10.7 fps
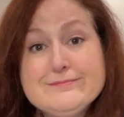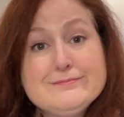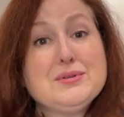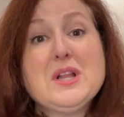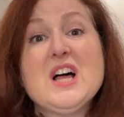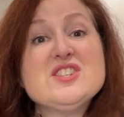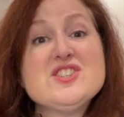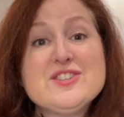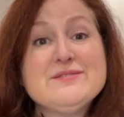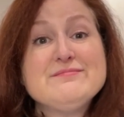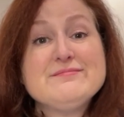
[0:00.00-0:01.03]

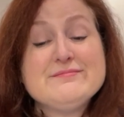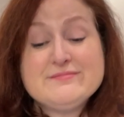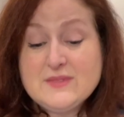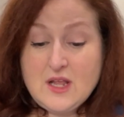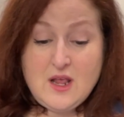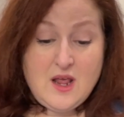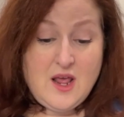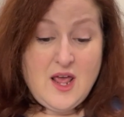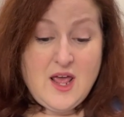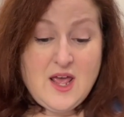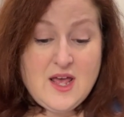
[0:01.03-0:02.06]
plush.
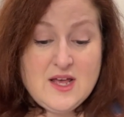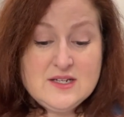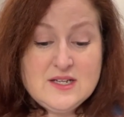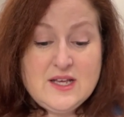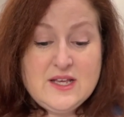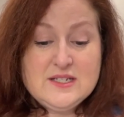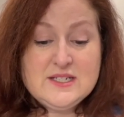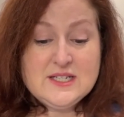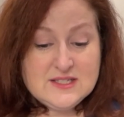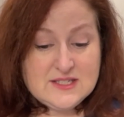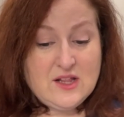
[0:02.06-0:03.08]
And it
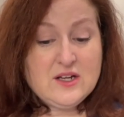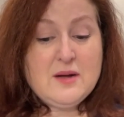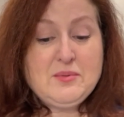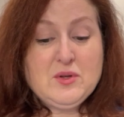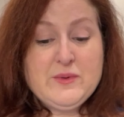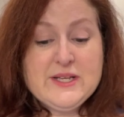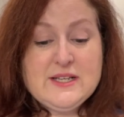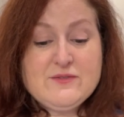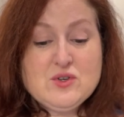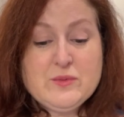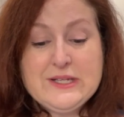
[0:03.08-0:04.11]
did sell a couple of weeks
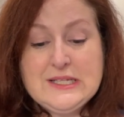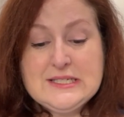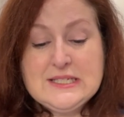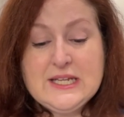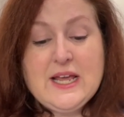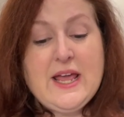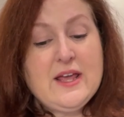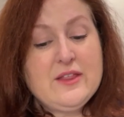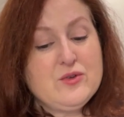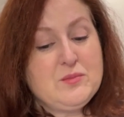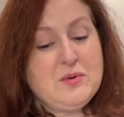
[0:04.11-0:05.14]
after relisting
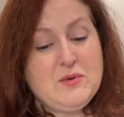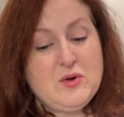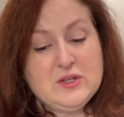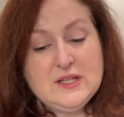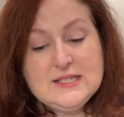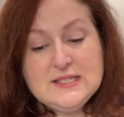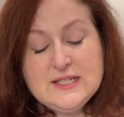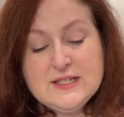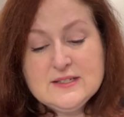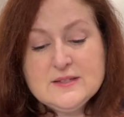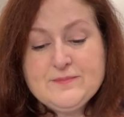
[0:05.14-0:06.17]
and through promoted
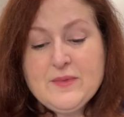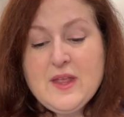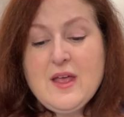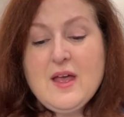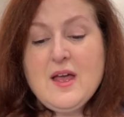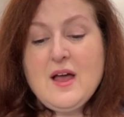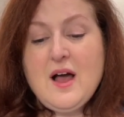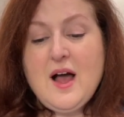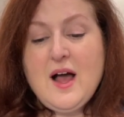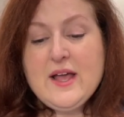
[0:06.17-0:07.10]
listings. I